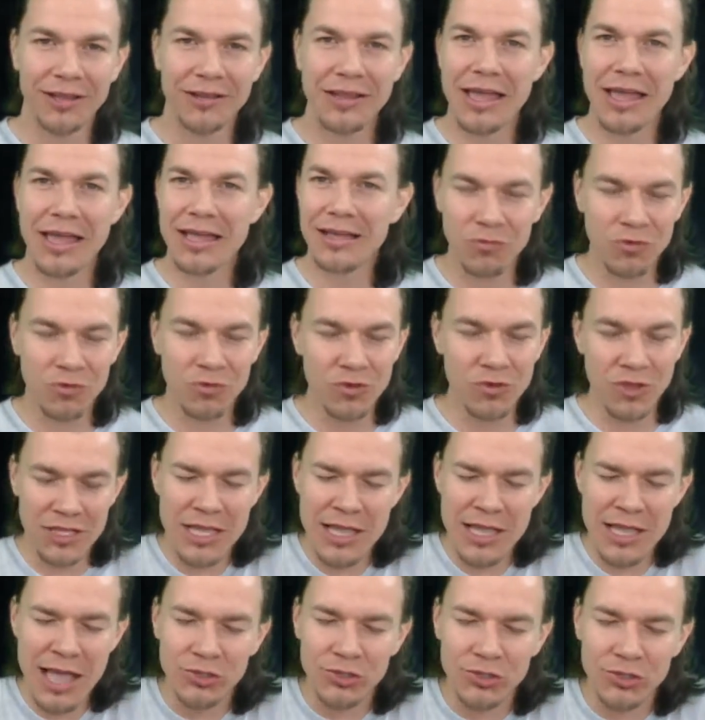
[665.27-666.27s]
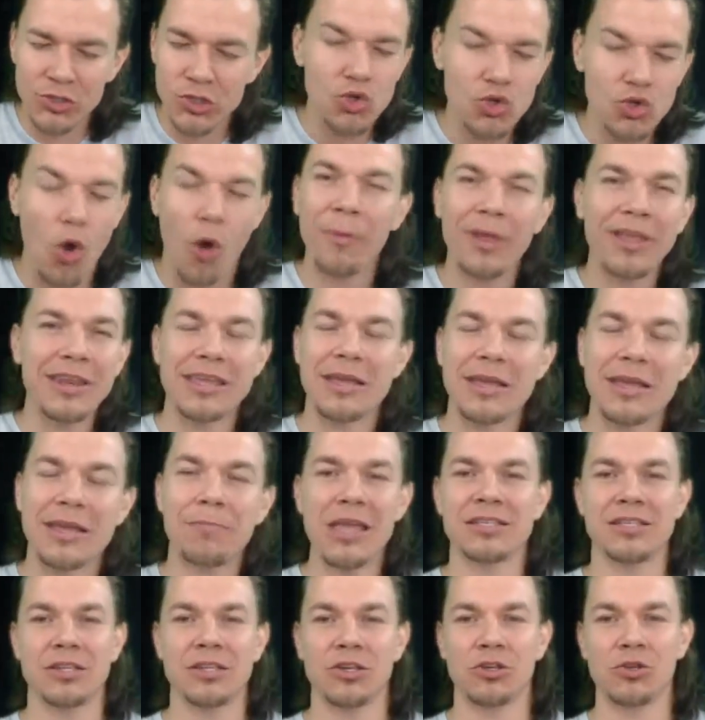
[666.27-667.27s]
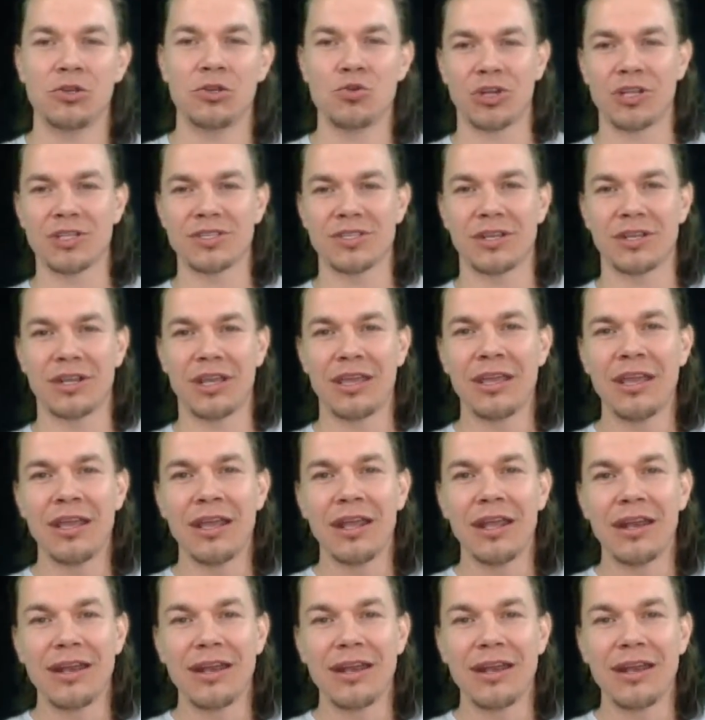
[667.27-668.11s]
Like, it has so many amazing nutrients in it.